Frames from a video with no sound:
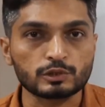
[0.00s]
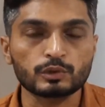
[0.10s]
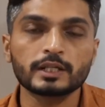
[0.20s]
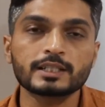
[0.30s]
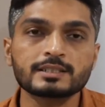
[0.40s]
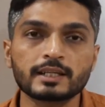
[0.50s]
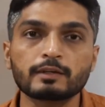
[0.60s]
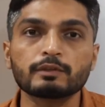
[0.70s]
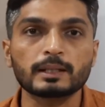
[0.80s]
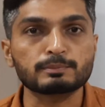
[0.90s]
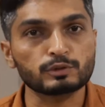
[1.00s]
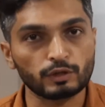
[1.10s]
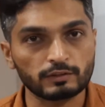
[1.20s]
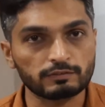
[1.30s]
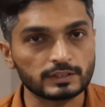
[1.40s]
So let us take one
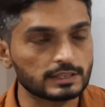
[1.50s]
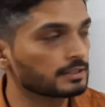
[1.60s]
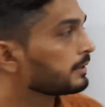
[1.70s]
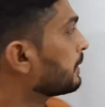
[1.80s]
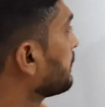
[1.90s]
epsilon first.